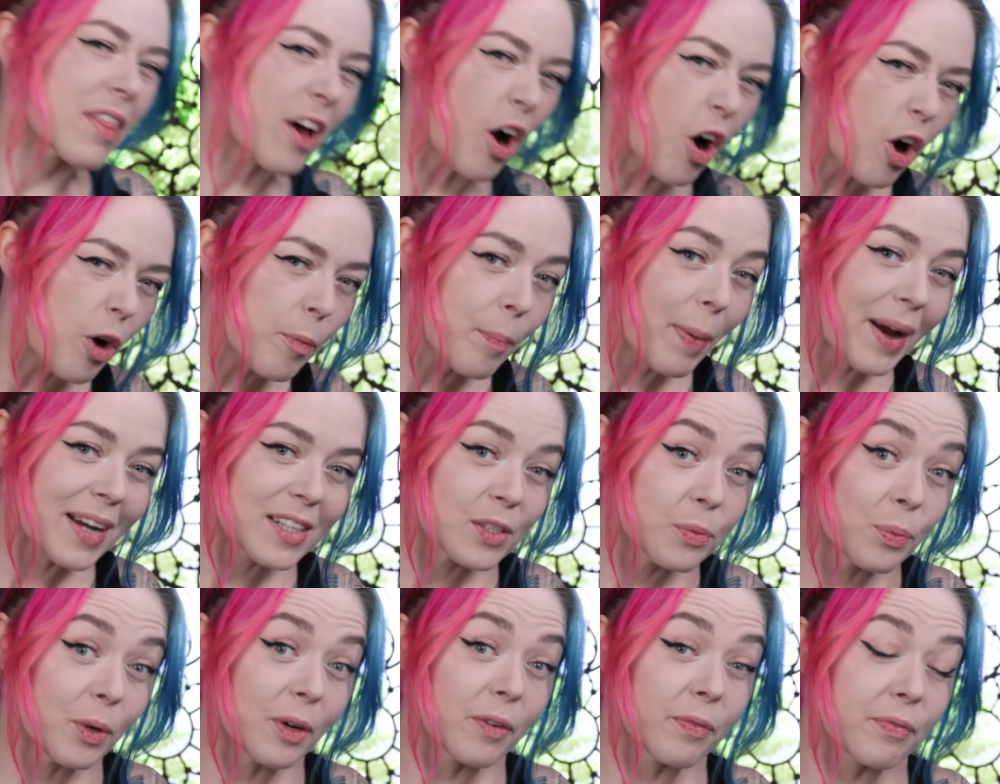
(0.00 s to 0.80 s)
the
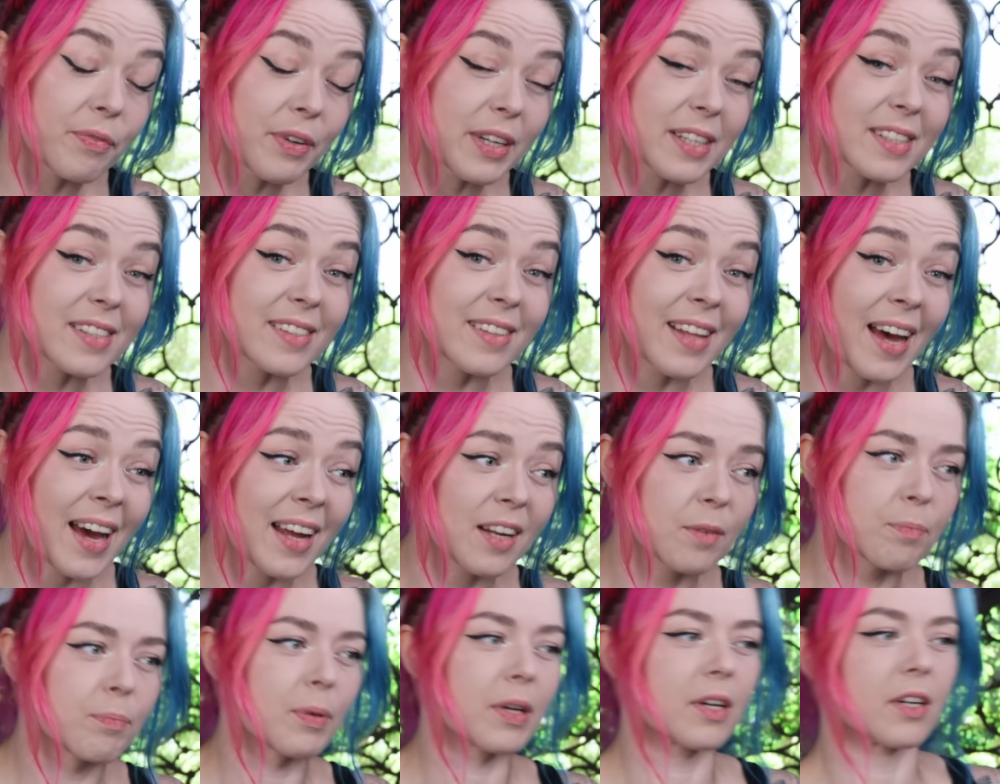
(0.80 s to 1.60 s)
hardbacks would have fixed
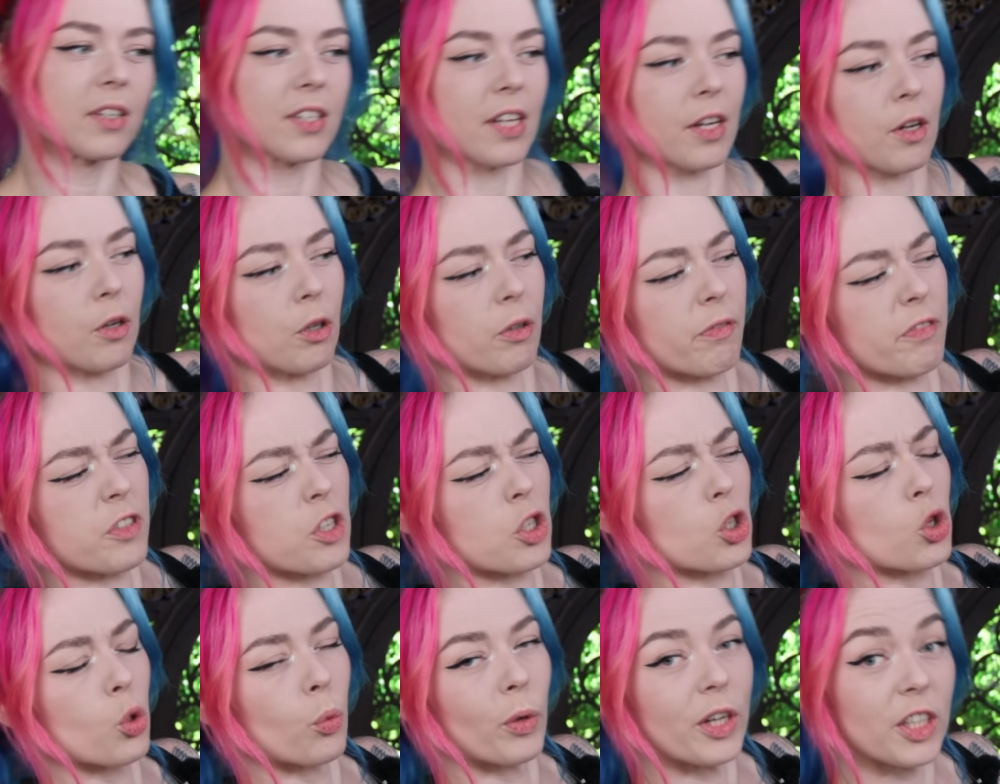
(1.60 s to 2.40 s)
that because I could have
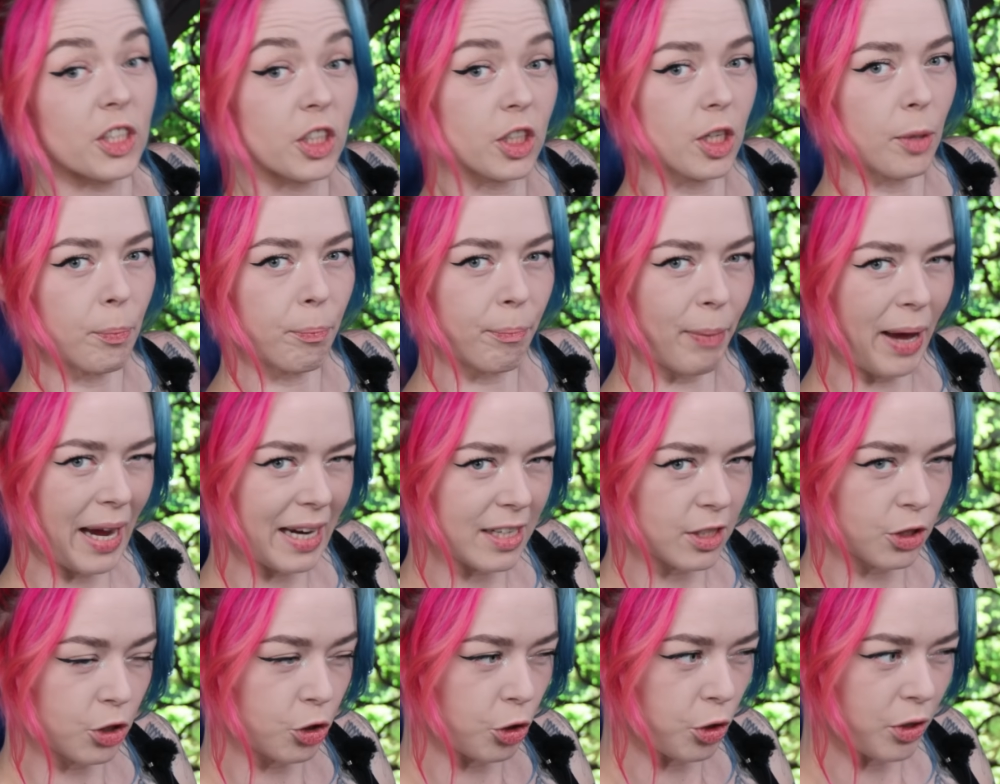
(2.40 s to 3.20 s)
squished the
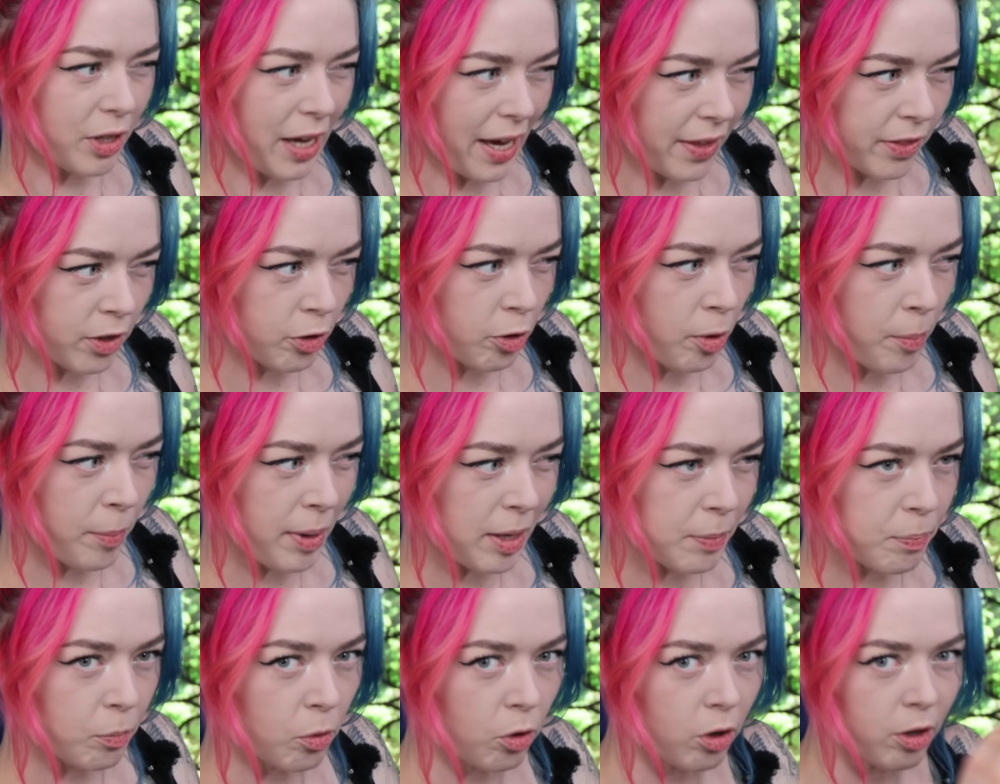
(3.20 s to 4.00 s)
backs together a
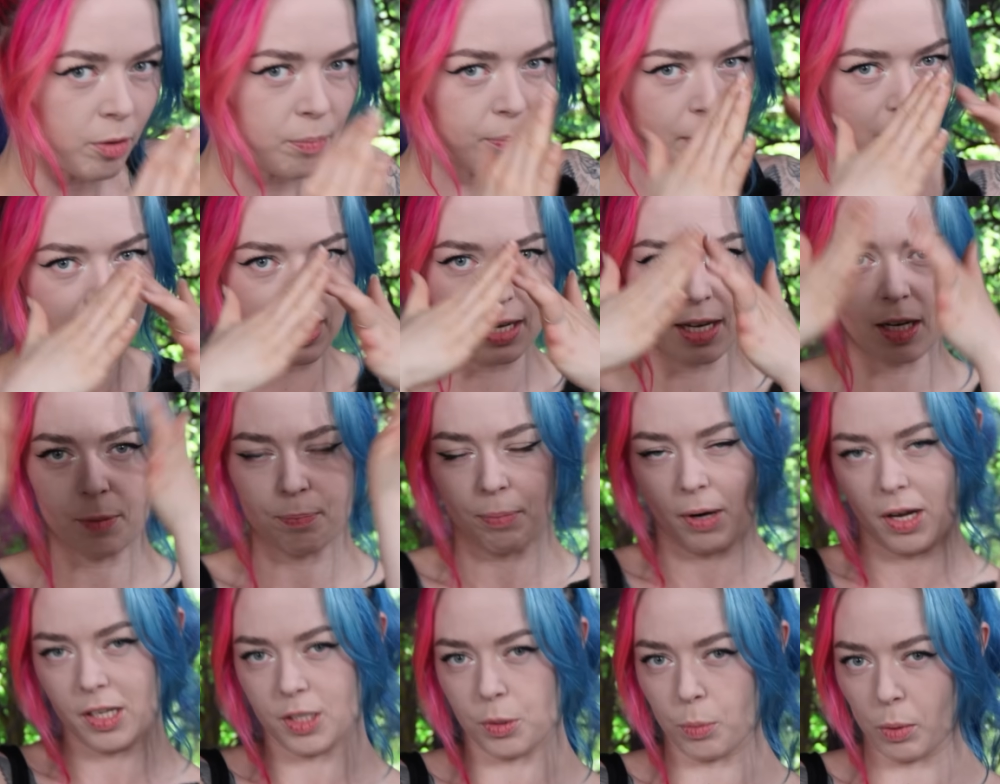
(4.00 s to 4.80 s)
bit more, making it
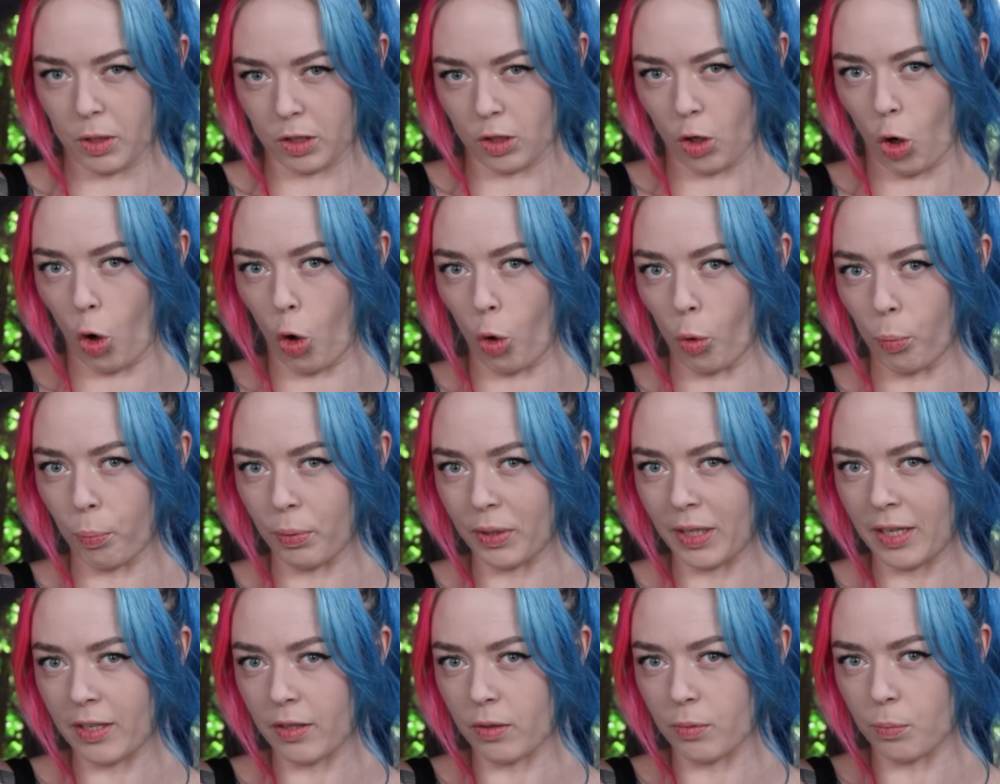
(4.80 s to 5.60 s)
possible to
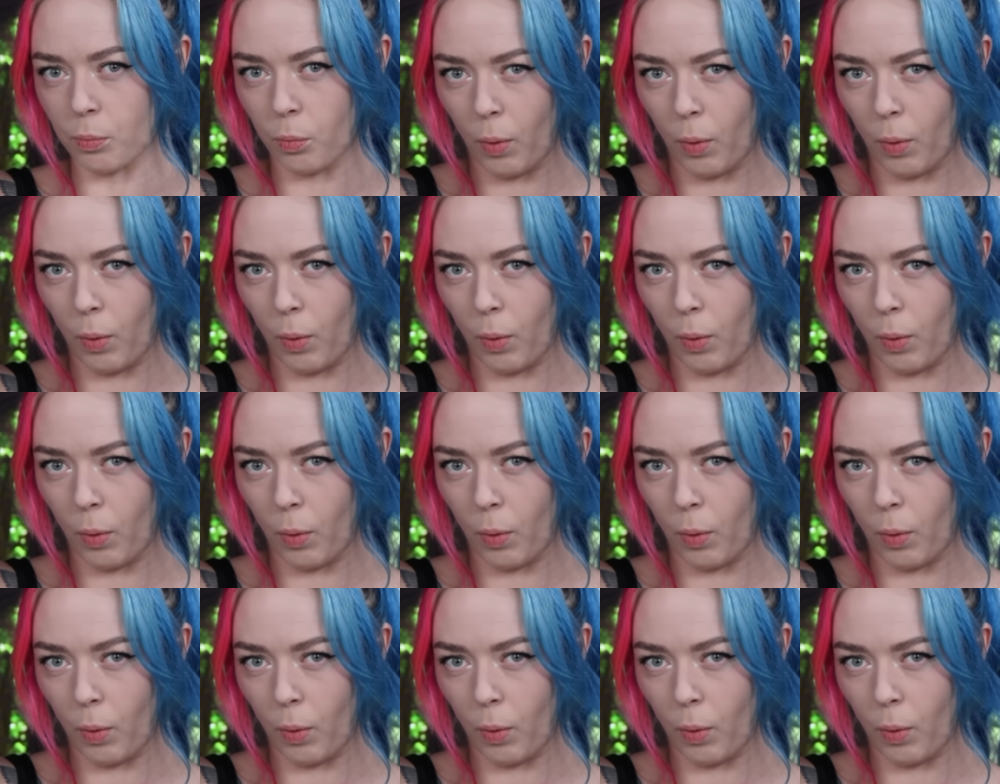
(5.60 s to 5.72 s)
open it